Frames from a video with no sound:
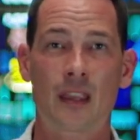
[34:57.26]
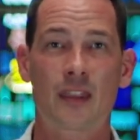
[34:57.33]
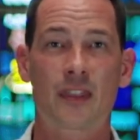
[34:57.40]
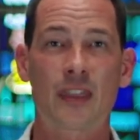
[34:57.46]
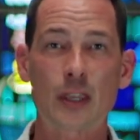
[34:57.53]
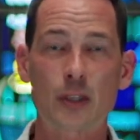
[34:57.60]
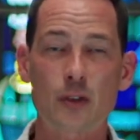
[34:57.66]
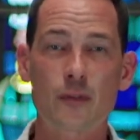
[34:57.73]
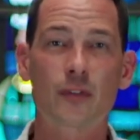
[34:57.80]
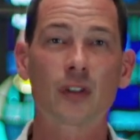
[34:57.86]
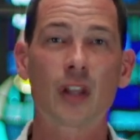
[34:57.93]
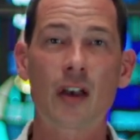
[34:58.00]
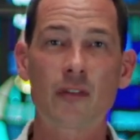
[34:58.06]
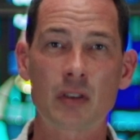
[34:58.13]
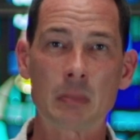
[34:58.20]
Thank you for
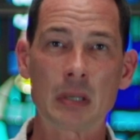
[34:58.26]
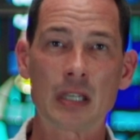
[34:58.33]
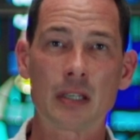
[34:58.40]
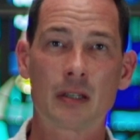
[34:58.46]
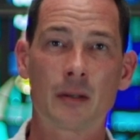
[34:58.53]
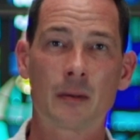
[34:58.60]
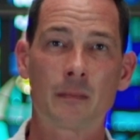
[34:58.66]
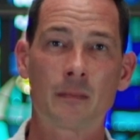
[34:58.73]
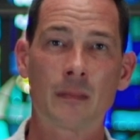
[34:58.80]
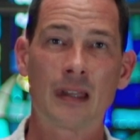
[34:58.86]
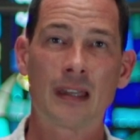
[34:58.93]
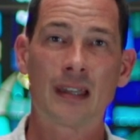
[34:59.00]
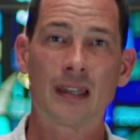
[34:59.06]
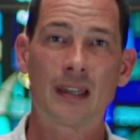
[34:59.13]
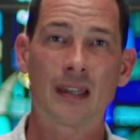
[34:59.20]
loving me
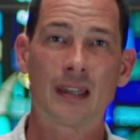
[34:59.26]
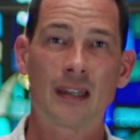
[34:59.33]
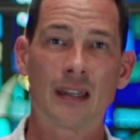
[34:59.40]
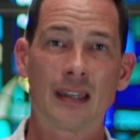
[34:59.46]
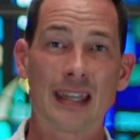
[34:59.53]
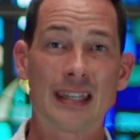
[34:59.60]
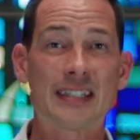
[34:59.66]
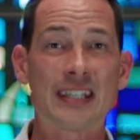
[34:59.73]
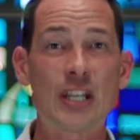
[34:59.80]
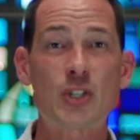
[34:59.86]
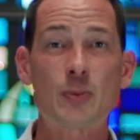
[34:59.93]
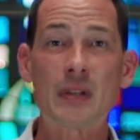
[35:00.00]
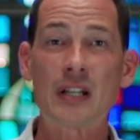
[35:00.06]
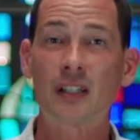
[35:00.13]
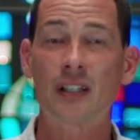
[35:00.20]
and
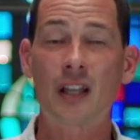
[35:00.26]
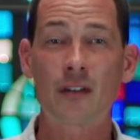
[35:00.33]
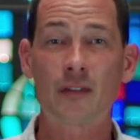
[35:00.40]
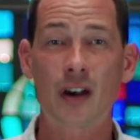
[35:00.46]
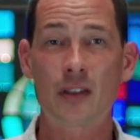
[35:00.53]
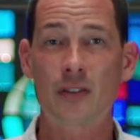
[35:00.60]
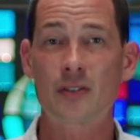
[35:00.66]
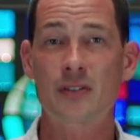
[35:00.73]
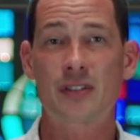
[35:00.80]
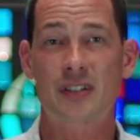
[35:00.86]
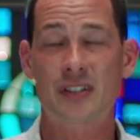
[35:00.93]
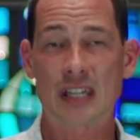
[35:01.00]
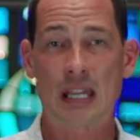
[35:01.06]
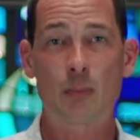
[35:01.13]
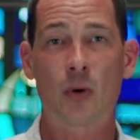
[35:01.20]
teach me to love others the
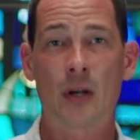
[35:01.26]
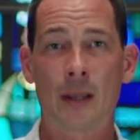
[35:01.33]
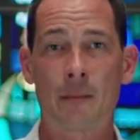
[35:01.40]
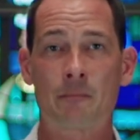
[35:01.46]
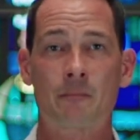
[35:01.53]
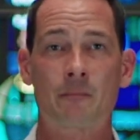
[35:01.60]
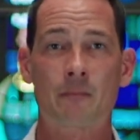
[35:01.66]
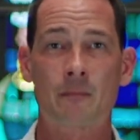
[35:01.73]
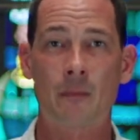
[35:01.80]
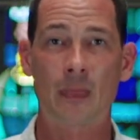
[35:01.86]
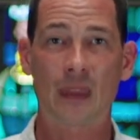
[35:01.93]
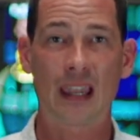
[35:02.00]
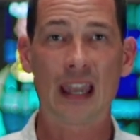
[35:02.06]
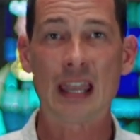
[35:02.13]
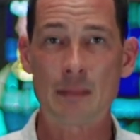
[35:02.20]
same way.
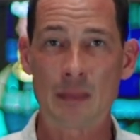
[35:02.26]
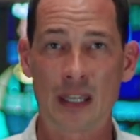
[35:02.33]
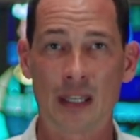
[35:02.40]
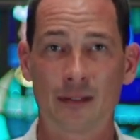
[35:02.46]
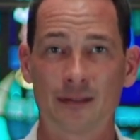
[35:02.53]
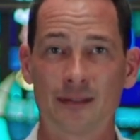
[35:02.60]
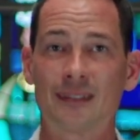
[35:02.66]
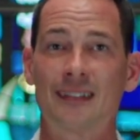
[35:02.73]
Amen.